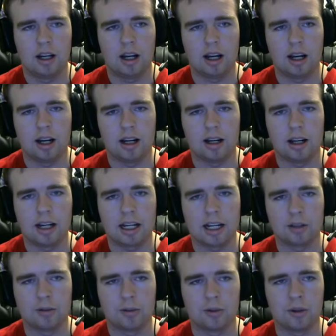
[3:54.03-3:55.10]

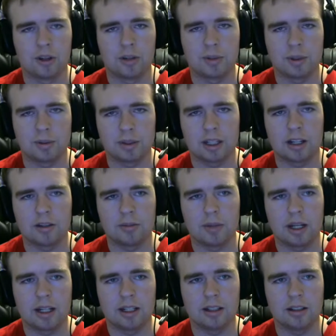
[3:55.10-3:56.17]
Halo 4, the people that have
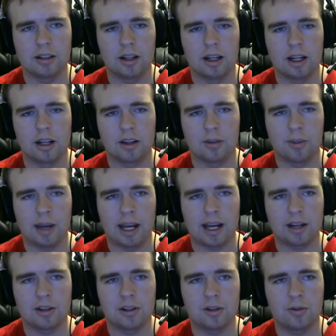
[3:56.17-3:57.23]
made the
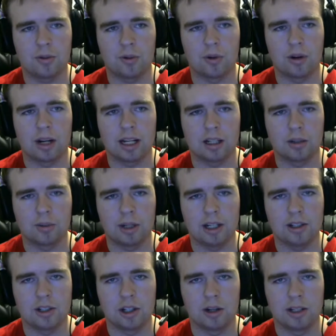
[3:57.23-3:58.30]
patch for Halo
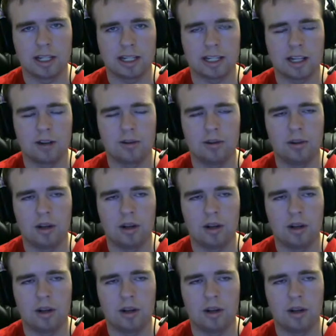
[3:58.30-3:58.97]
Reach, taking out